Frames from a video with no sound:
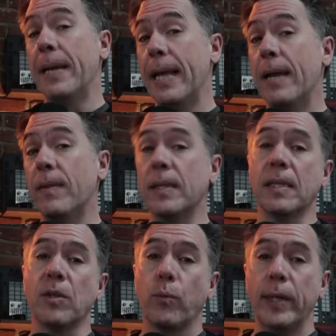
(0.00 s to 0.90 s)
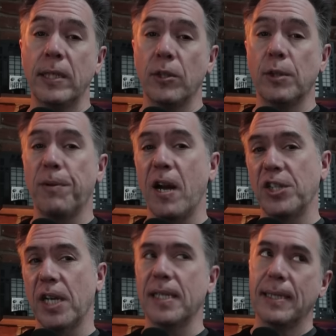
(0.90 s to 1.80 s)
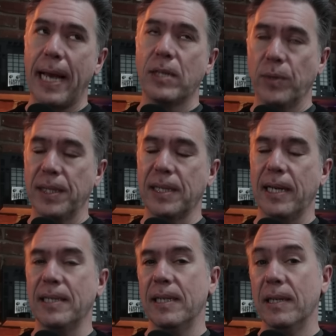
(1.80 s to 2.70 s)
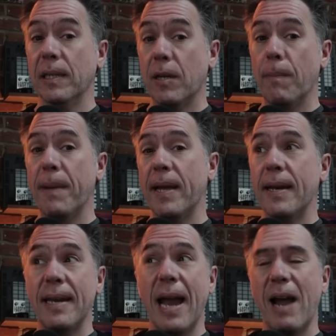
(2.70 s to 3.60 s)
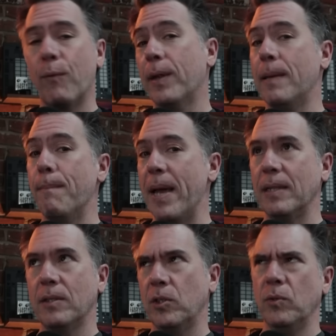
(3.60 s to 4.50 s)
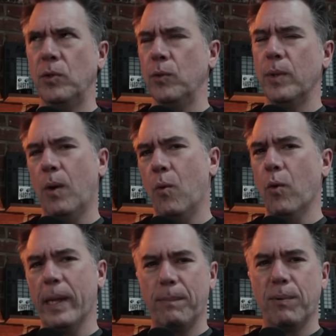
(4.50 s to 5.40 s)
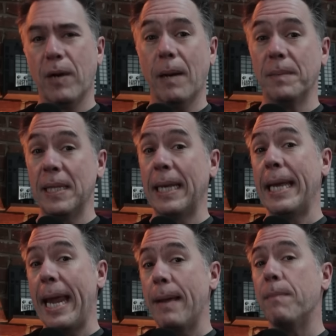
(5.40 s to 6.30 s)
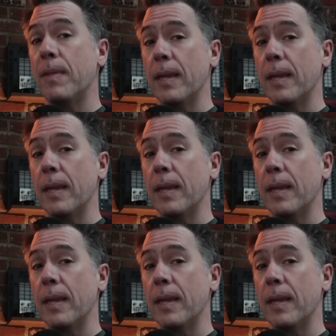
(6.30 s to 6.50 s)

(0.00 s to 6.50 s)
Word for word: But again, this is a research project, and as we'll discuss in a little bit, not really meant to do the whole like prompt to game